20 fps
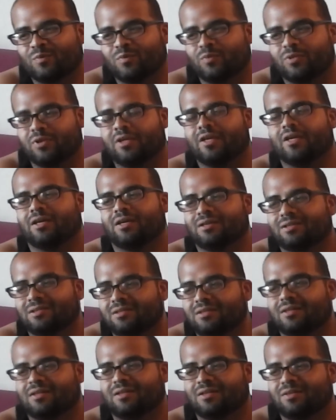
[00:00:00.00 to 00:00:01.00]
but
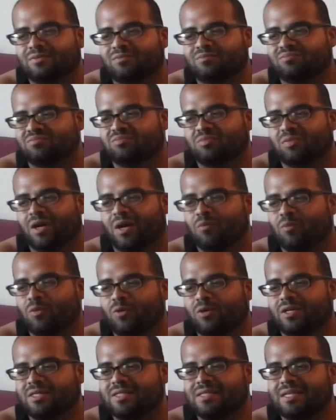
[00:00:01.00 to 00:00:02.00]
yeah, I'm
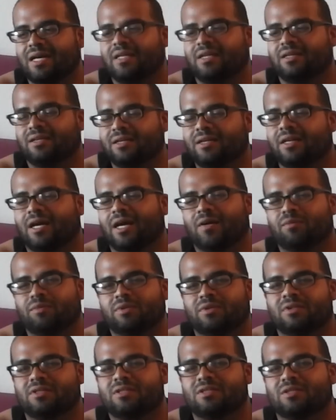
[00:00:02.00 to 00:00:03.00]
more excited and hyped
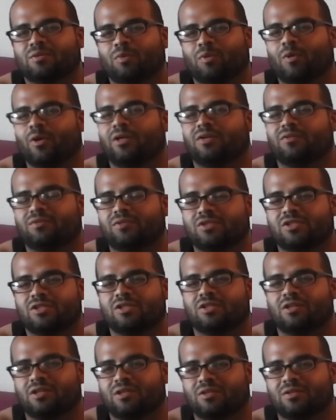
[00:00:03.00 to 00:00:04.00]
than disappointed for
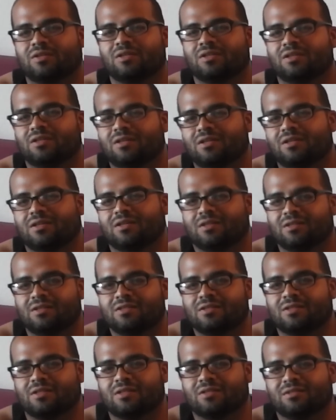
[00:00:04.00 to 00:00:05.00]
sure though.
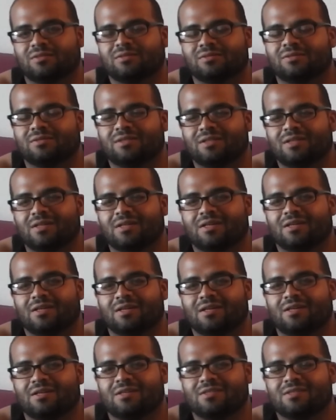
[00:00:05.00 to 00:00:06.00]
So
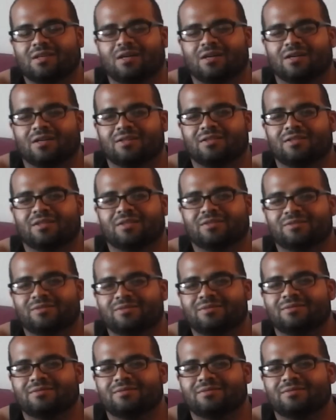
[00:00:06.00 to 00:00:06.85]
it's all good though.